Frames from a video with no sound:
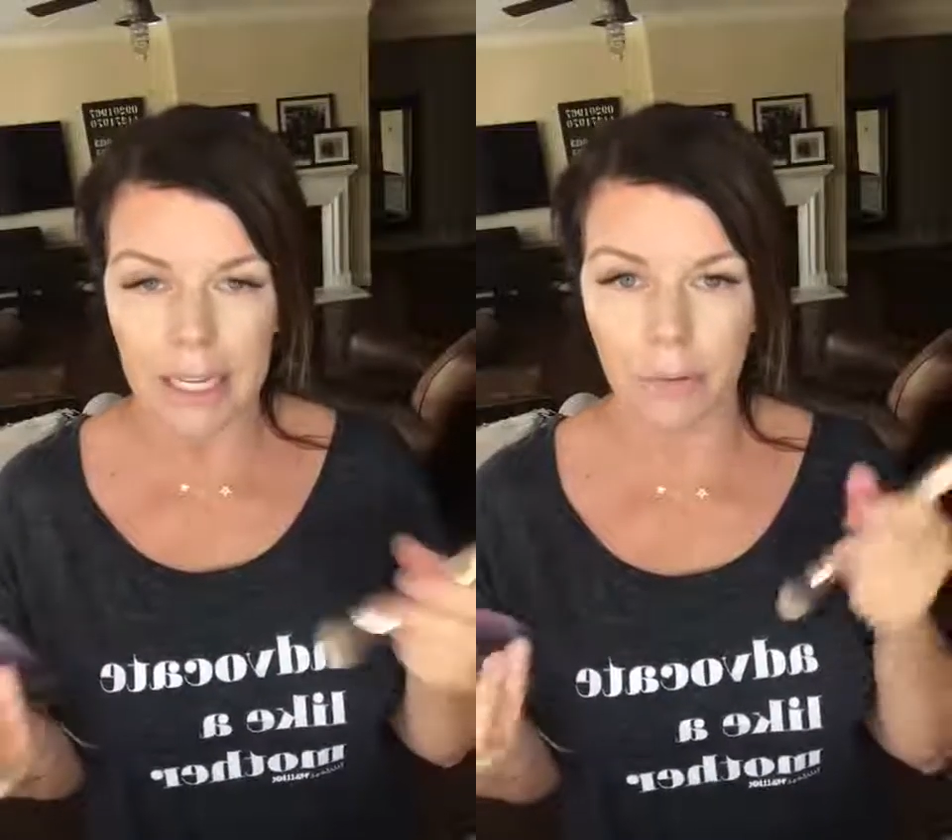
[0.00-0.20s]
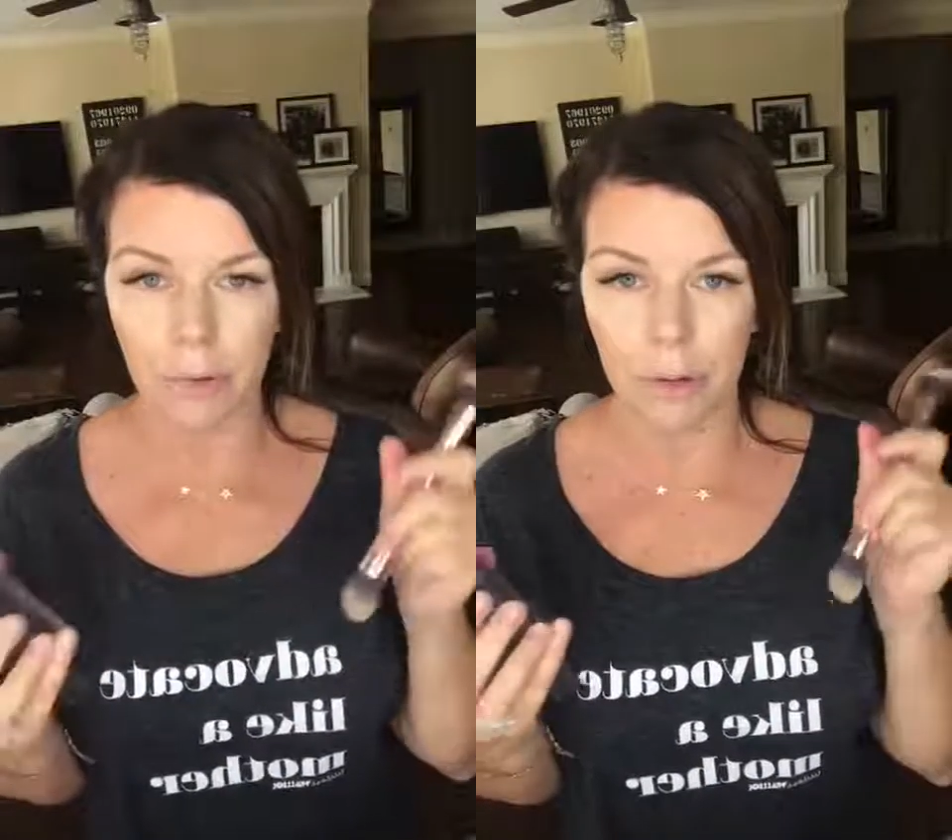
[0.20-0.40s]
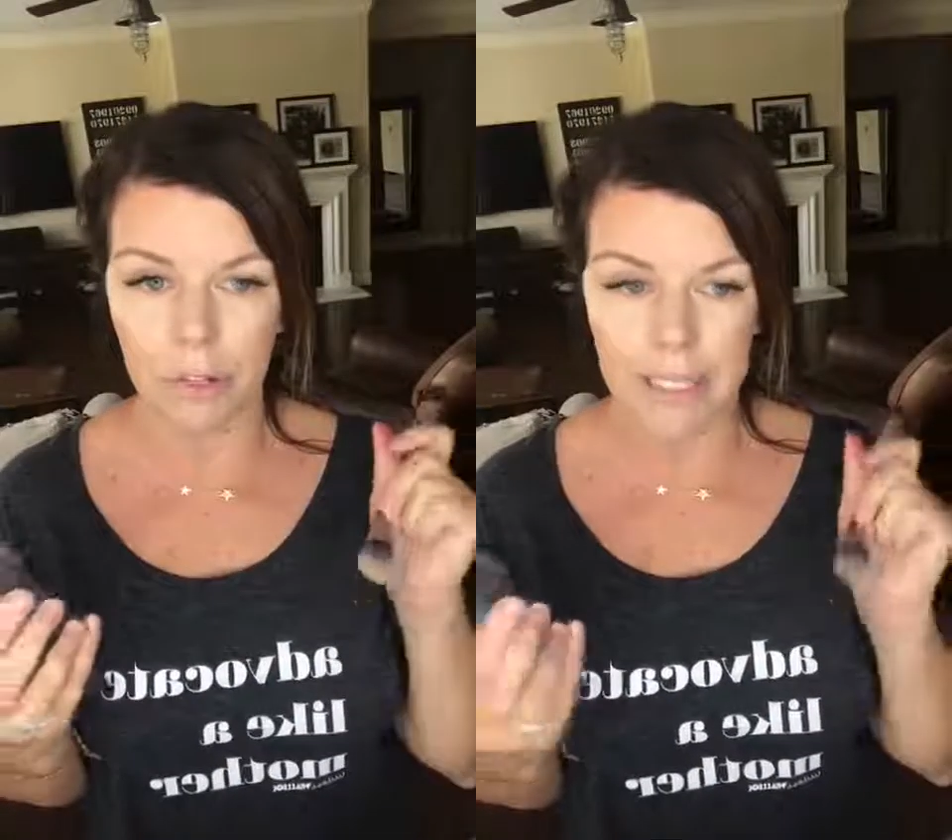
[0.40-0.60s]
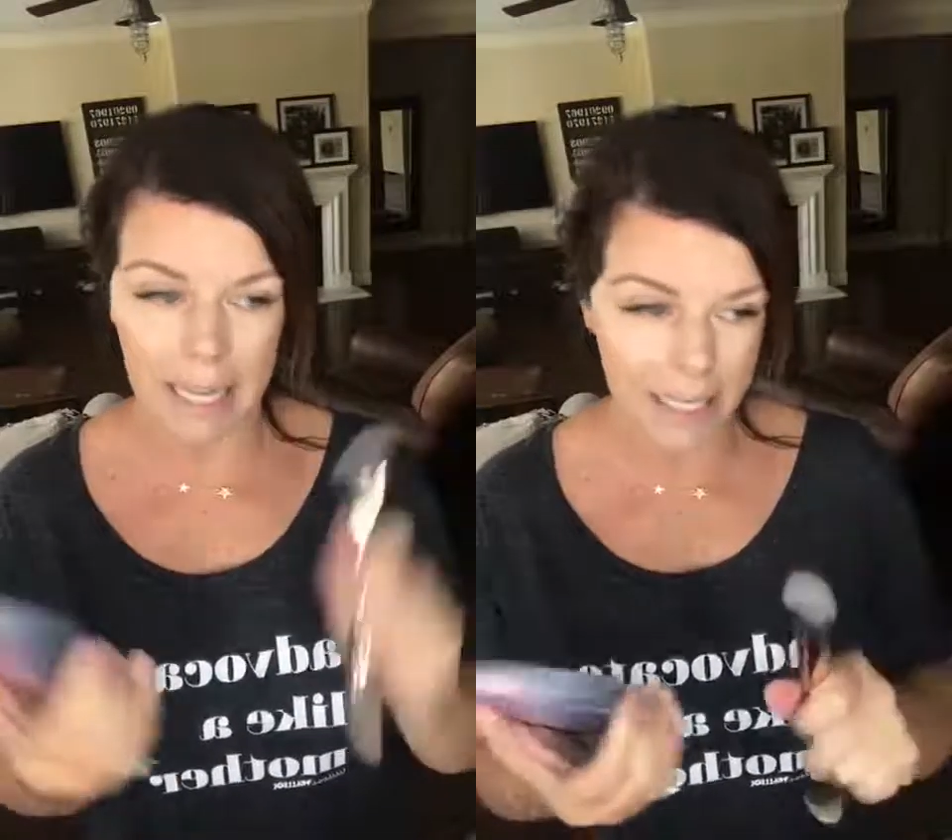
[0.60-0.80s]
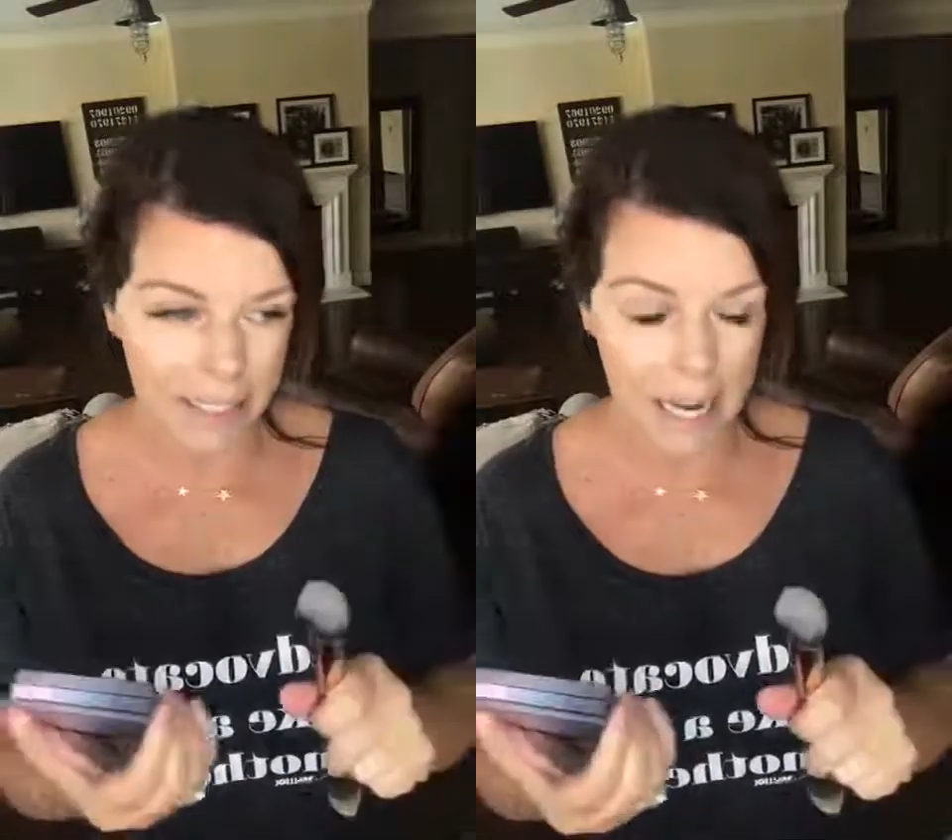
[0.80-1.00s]
It will
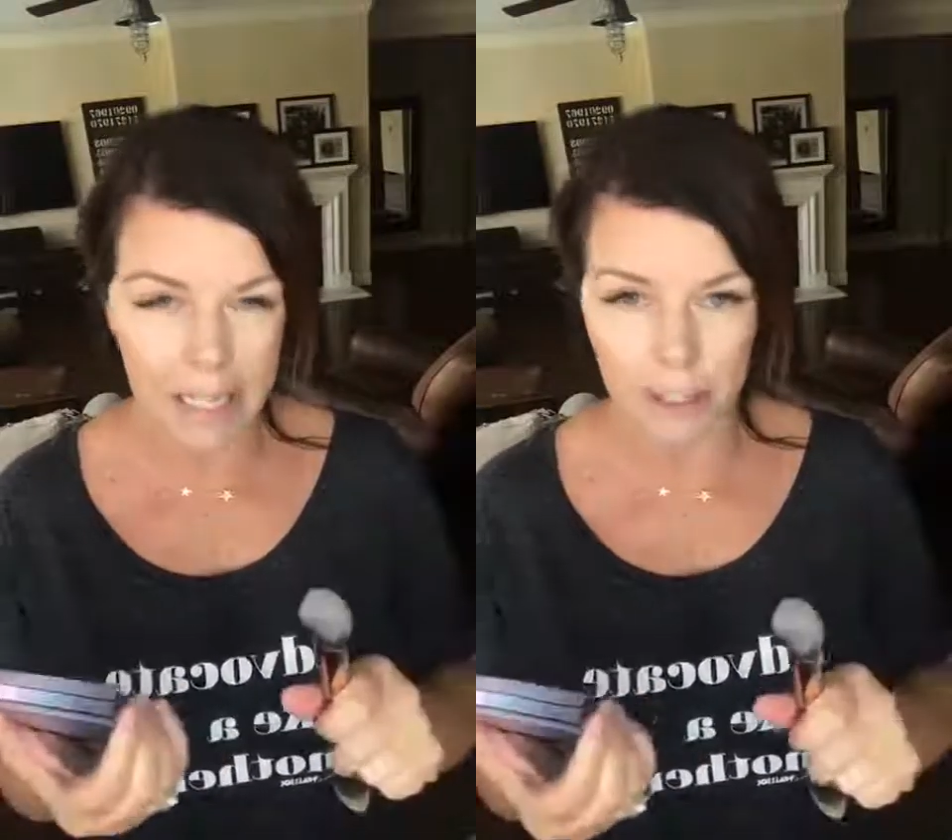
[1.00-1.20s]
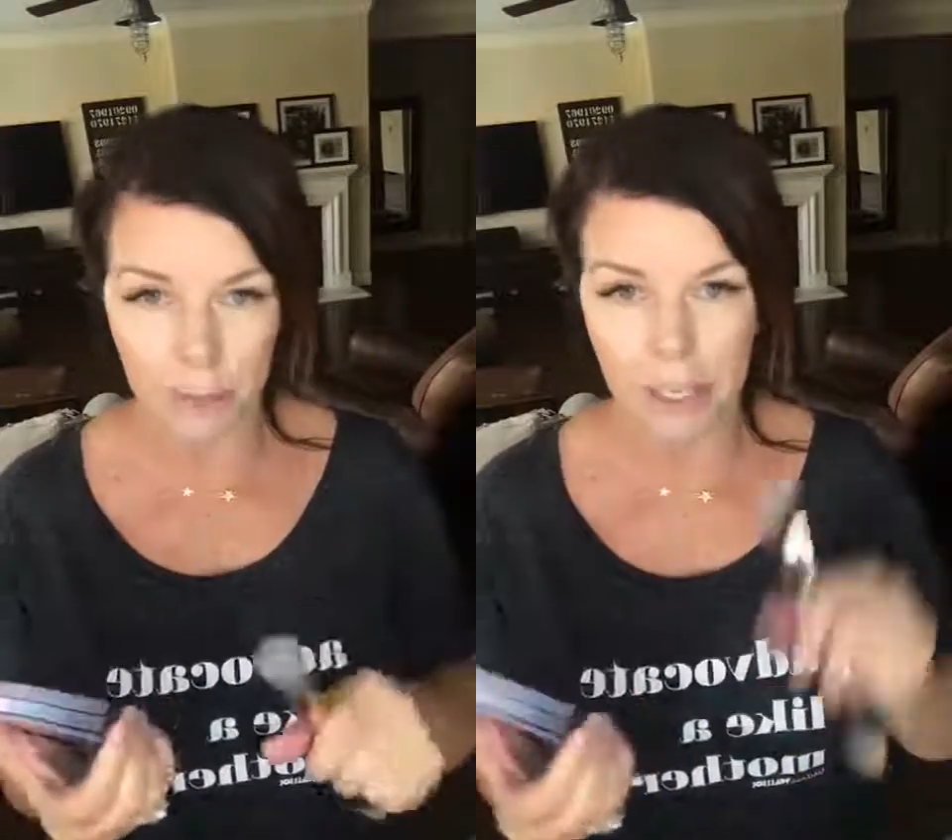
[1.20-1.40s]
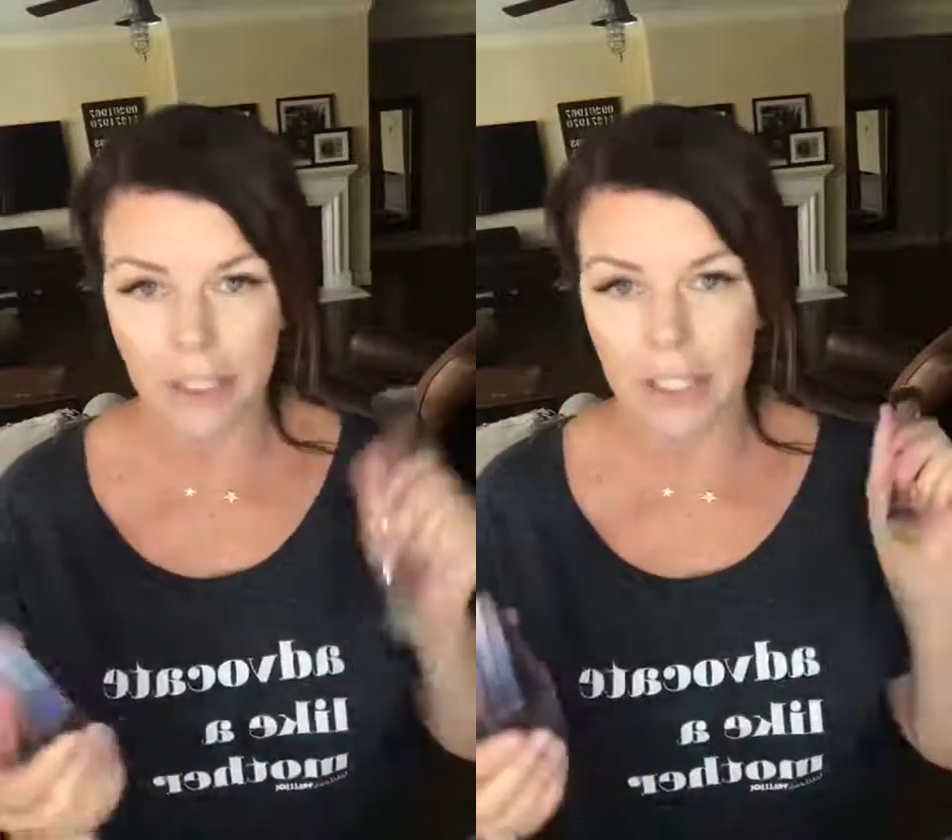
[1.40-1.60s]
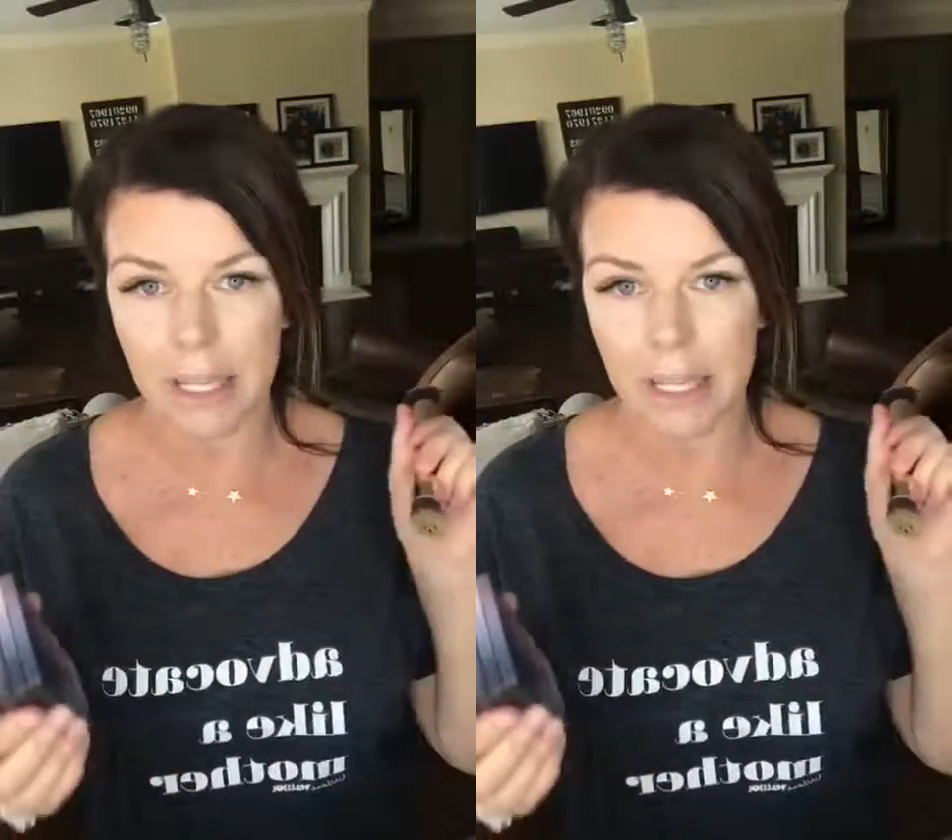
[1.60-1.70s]
sanitize your brushes.